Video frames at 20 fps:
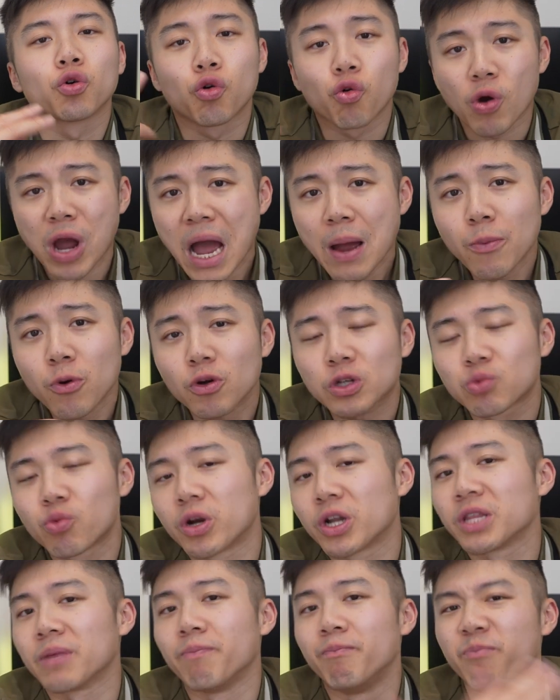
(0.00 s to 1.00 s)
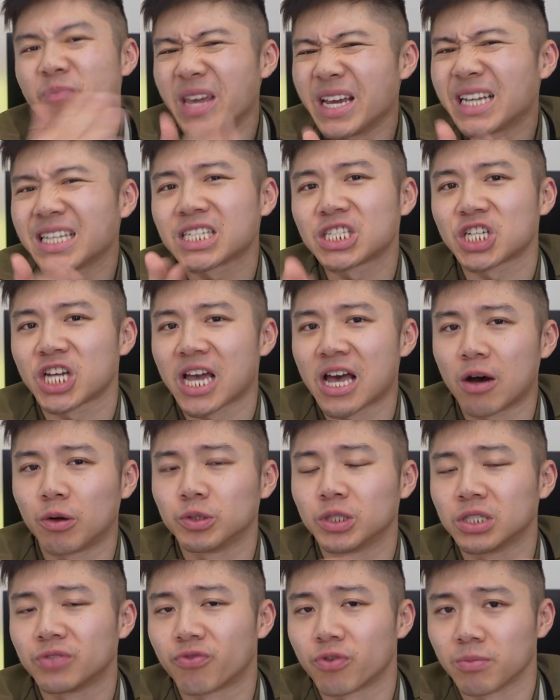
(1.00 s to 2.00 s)
grammar is one of the biggest
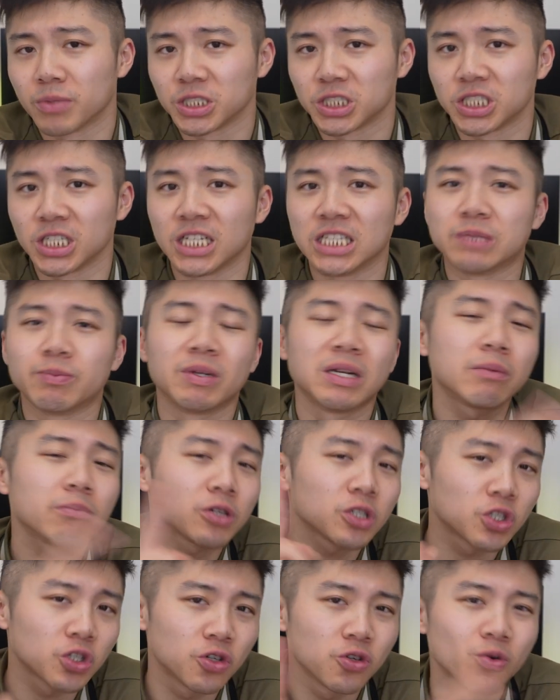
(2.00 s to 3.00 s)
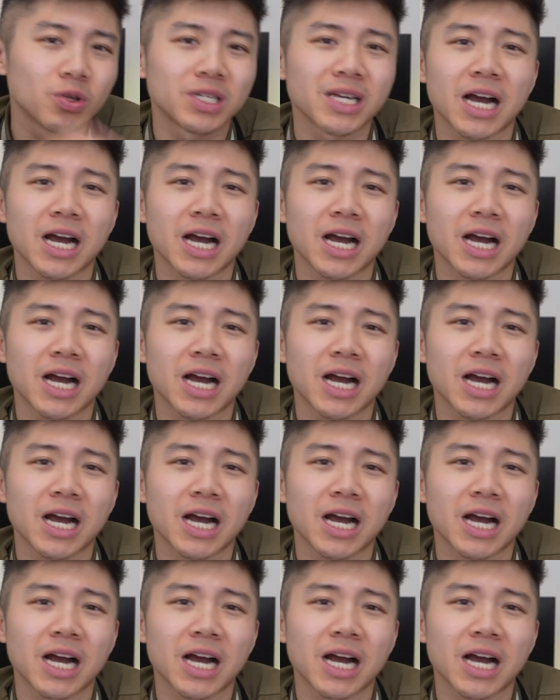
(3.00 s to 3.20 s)
challenges for machines, but number 2 is